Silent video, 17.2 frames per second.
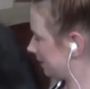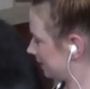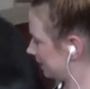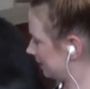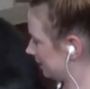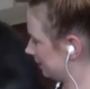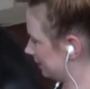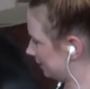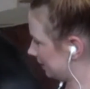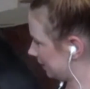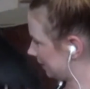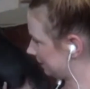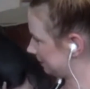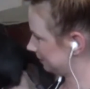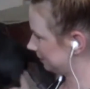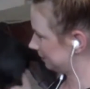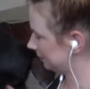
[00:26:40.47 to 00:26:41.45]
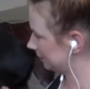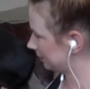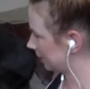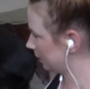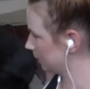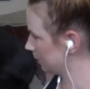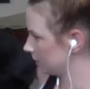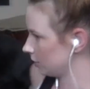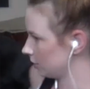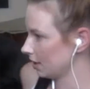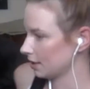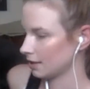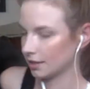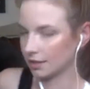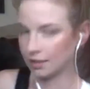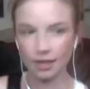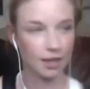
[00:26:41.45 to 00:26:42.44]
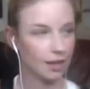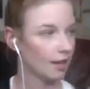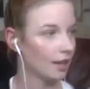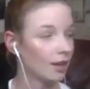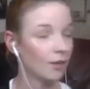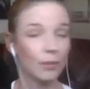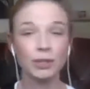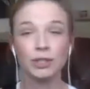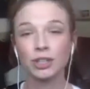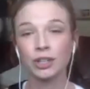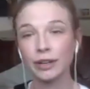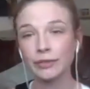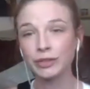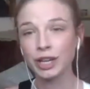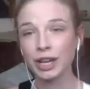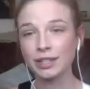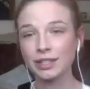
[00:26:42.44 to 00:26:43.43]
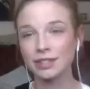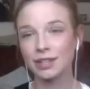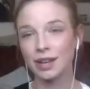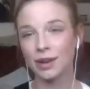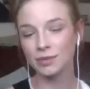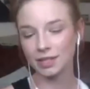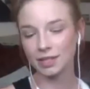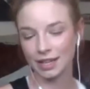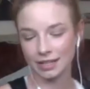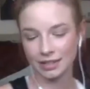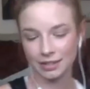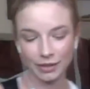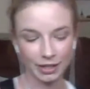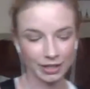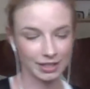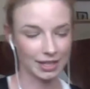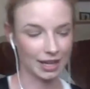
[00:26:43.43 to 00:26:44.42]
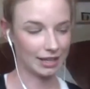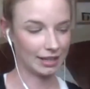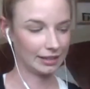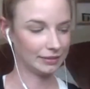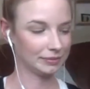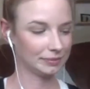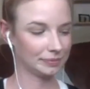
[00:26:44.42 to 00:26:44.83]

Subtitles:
I don't know where Jax is. We took off Jax's cone today. It's very exciting.